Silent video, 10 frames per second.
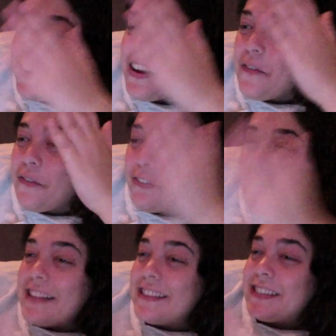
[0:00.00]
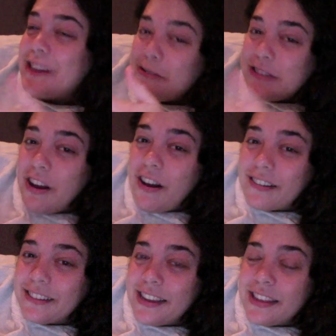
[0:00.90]
friends don't talk
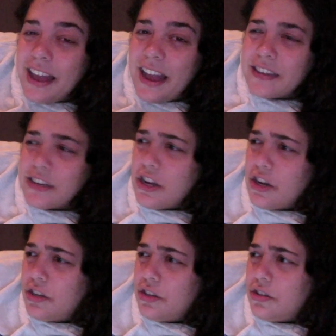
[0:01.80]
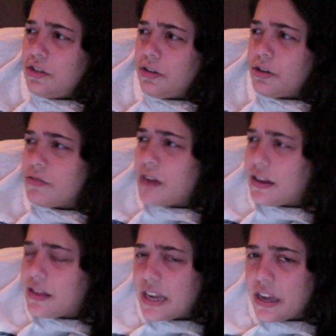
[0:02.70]
like that. Do you not
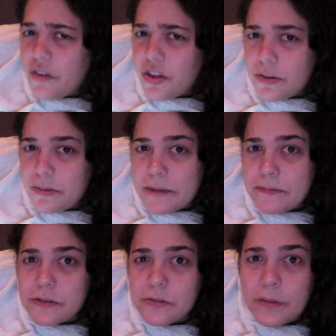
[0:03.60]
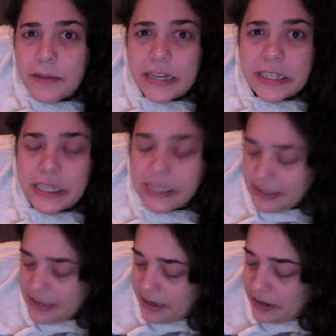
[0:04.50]
think of other people romantically?
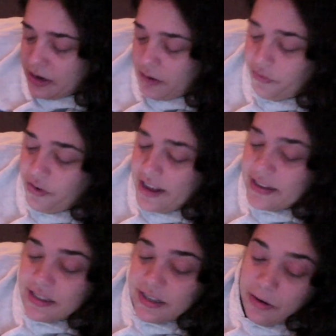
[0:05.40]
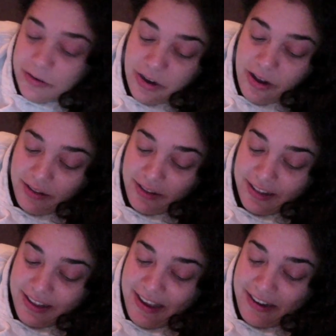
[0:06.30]
Like, good friends don't talk like
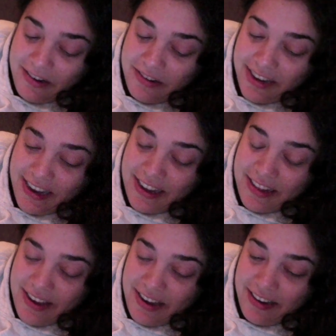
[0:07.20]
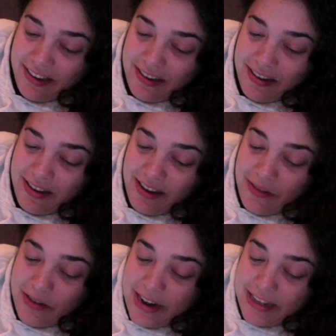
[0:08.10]
that, okay? Like, when
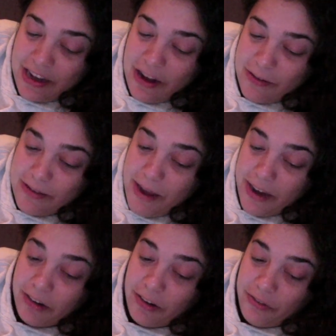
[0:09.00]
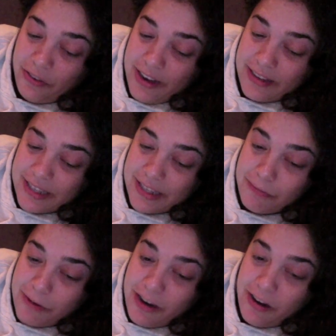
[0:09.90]
I talk with my girlfriends,
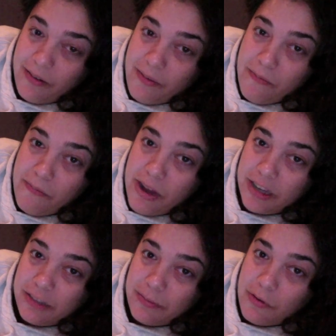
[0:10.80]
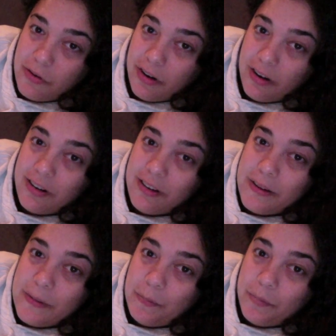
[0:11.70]
we are much more
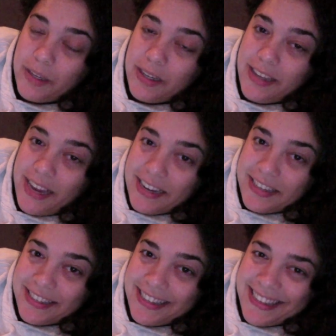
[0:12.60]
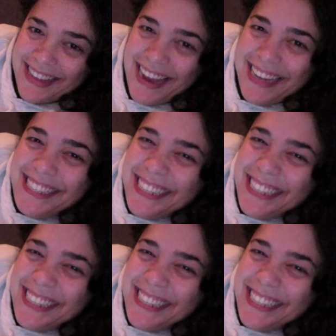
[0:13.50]
candid than that